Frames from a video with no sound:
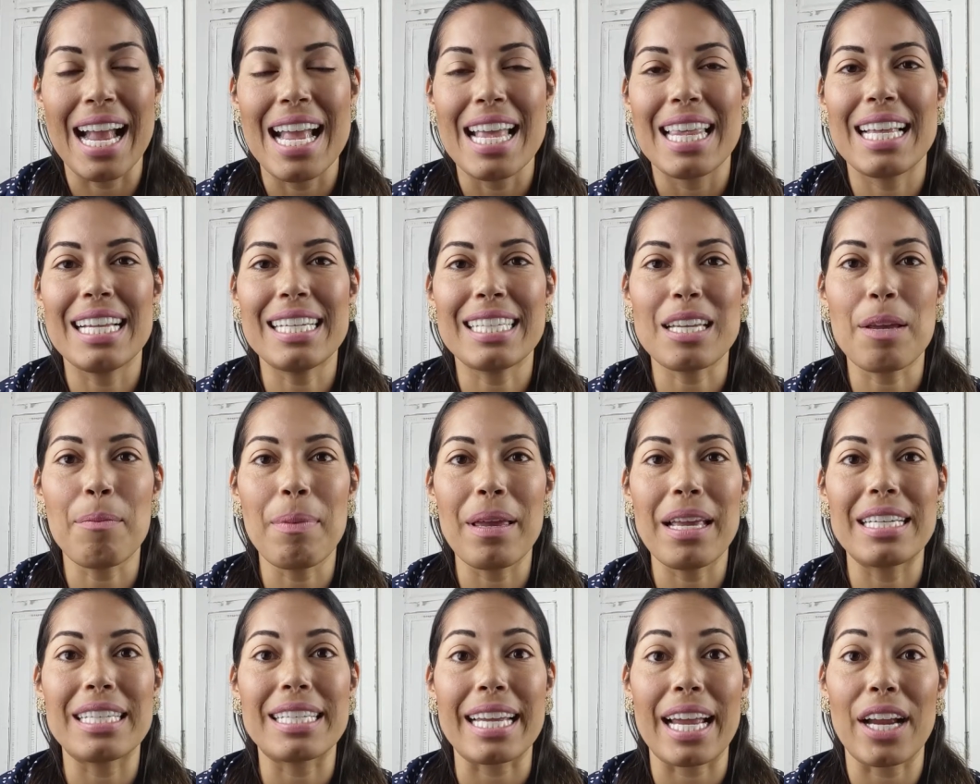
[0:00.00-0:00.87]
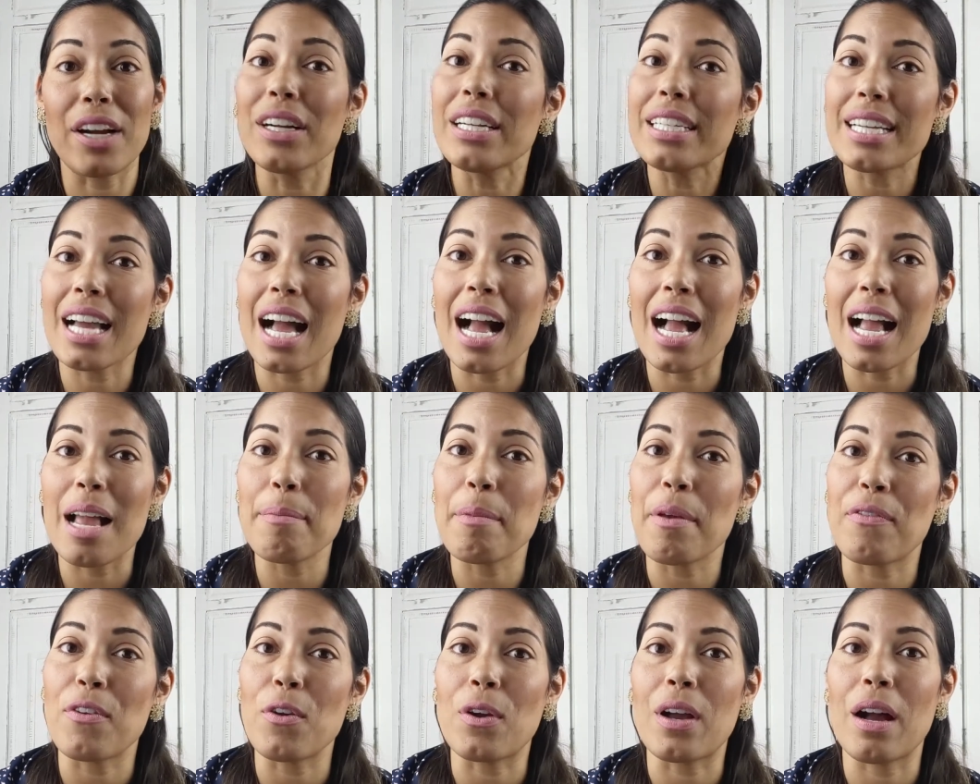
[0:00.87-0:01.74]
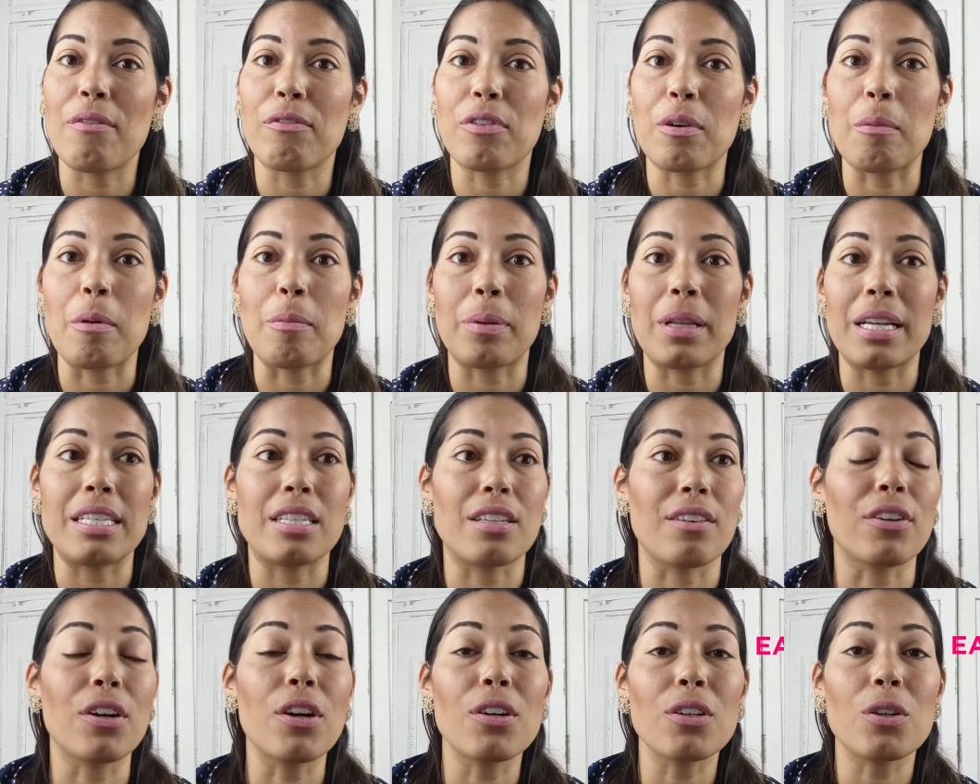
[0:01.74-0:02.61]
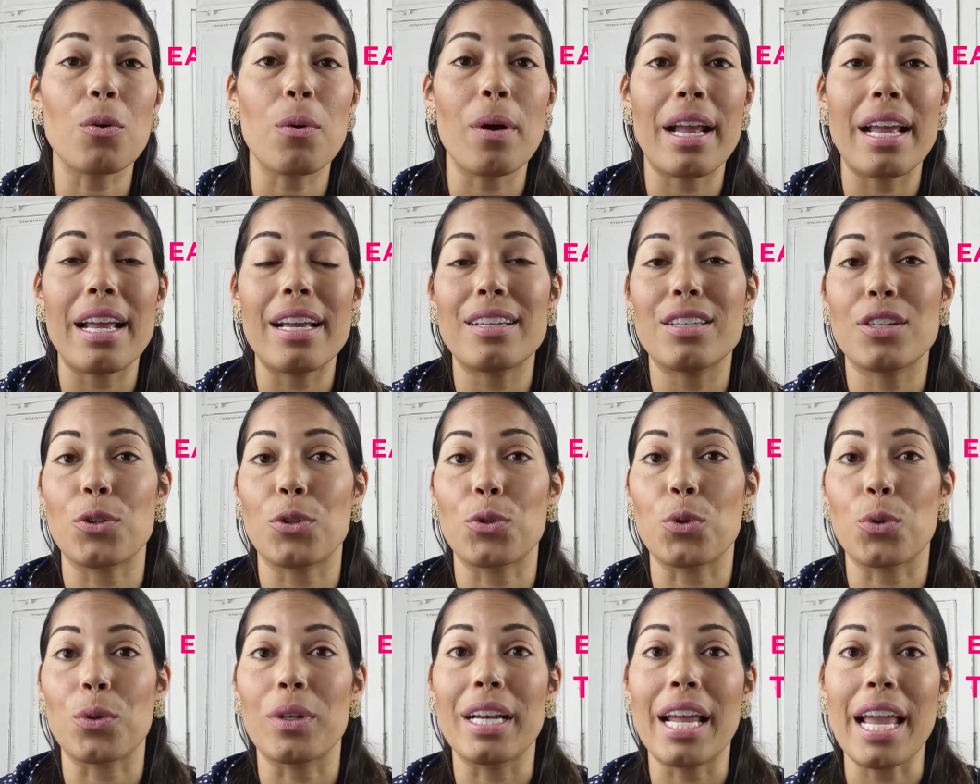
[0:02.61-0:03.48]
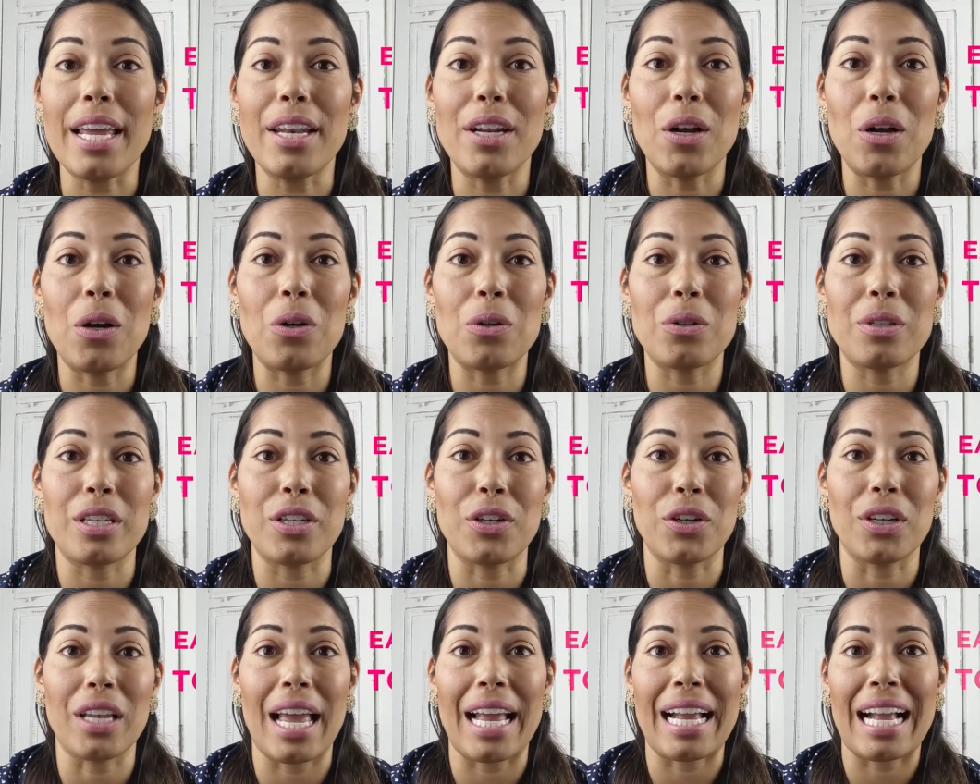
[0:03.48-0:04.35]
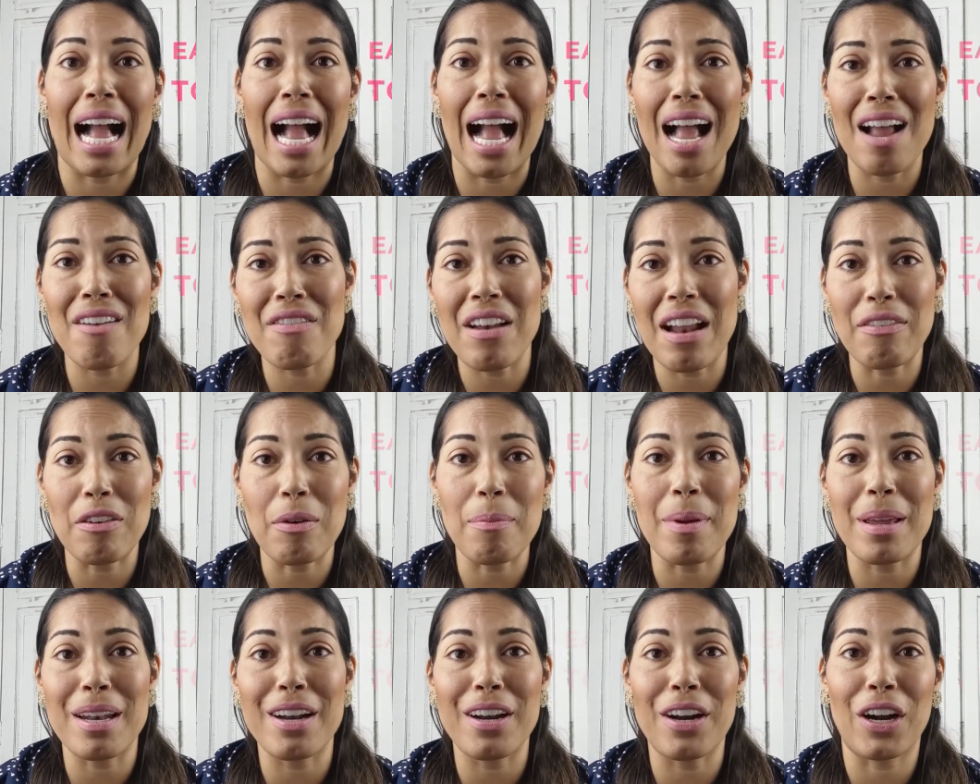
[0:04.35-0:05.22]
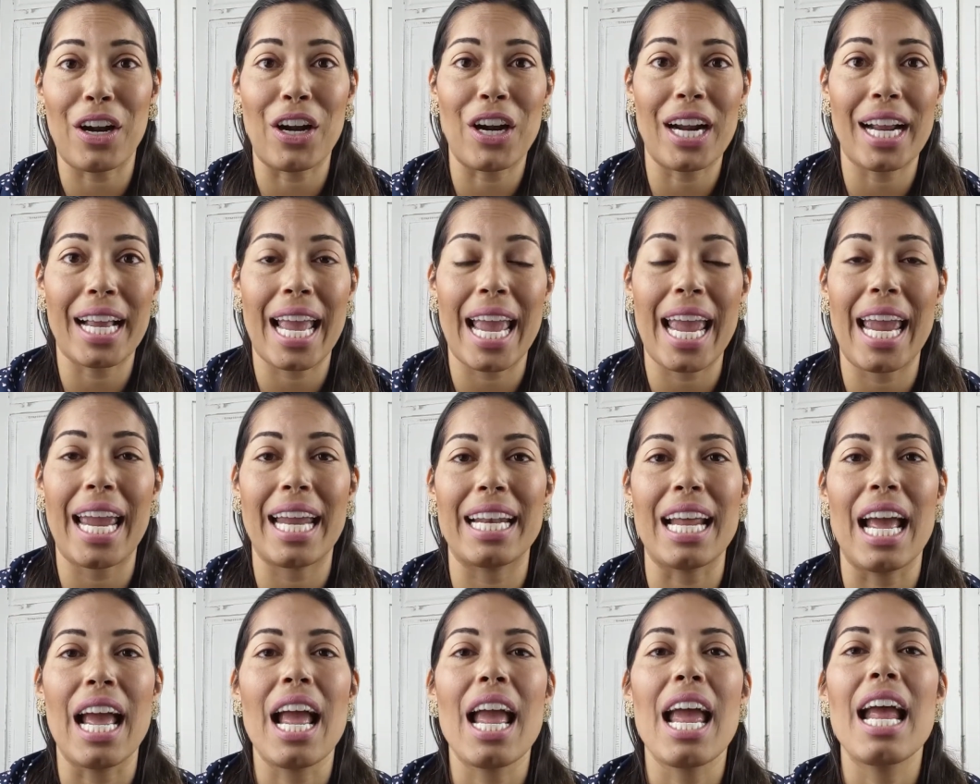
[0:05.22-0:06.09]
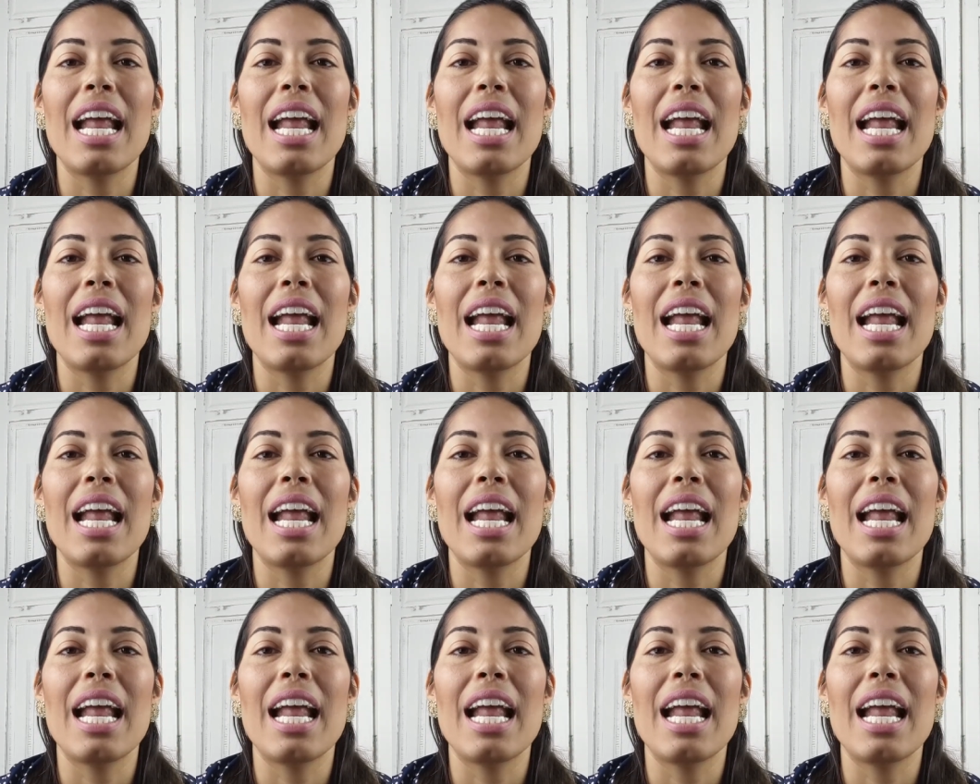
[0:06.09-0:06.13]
This can be a scary time if you come from a place of earthquakes or tornadoes and you're like, I've never been in a hurricane.